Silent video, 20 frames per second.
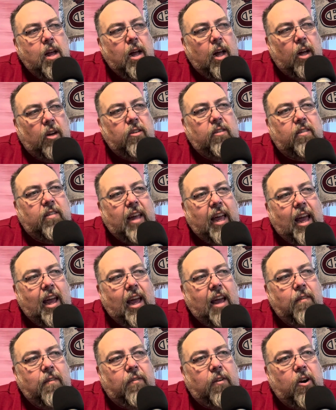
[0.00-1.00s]
just say
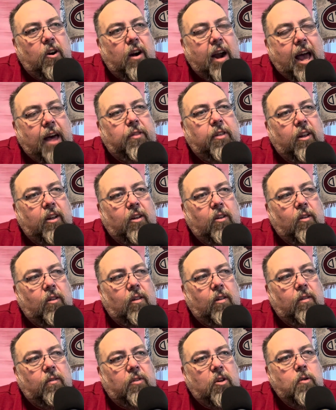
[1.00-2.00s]
if your
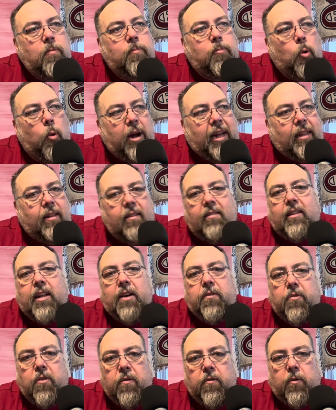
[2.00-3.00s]
ethical viewpoint is
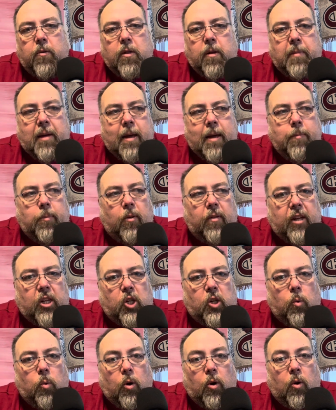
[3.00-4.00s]
different from the people that
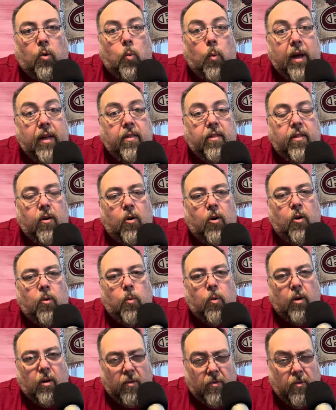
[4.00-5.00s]
you work with or
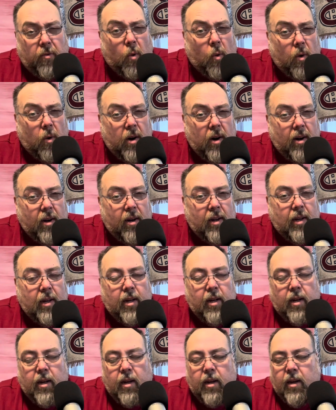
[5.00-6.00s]
work for
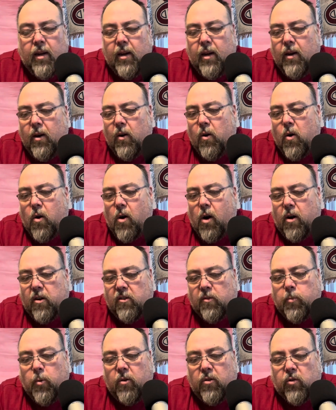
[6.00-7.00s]
or are
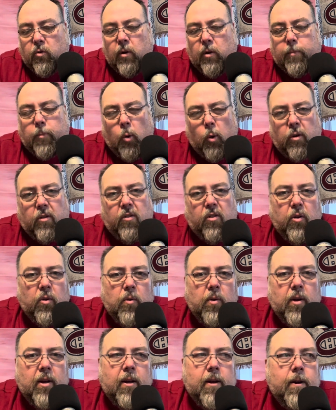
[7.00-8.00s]
supposed to report
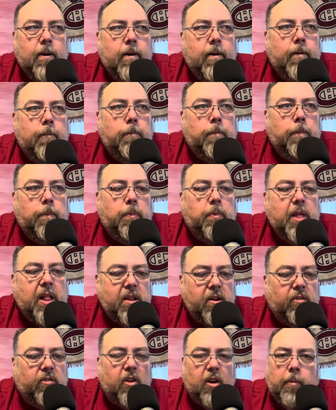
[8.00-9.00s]
to, then
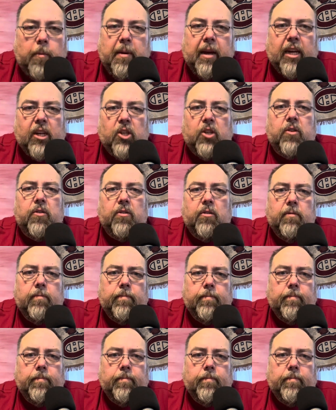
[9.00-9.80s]
there's going to be issues.